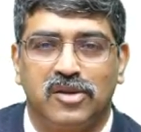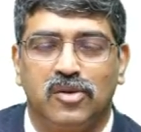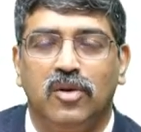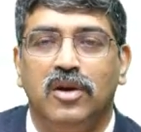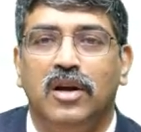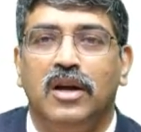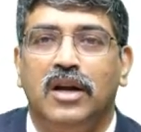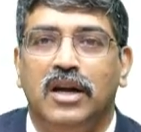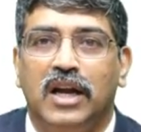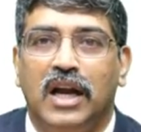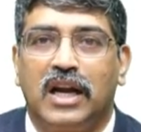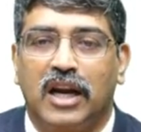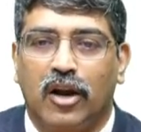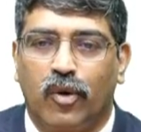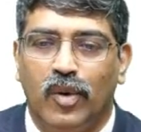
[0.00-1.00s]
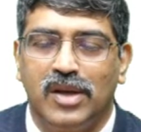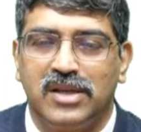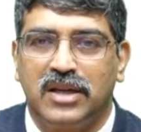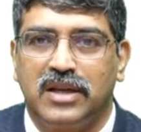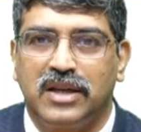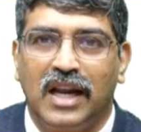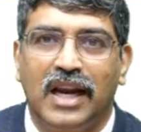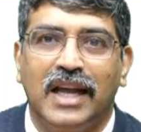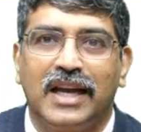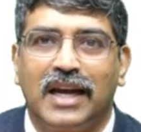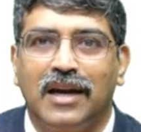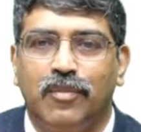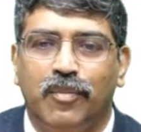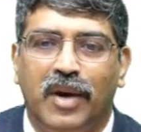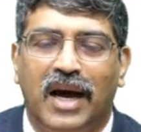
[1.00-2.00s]
So, it requires a
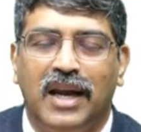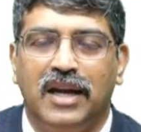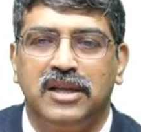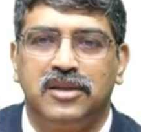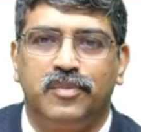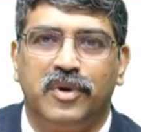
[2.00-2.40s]
delicate balance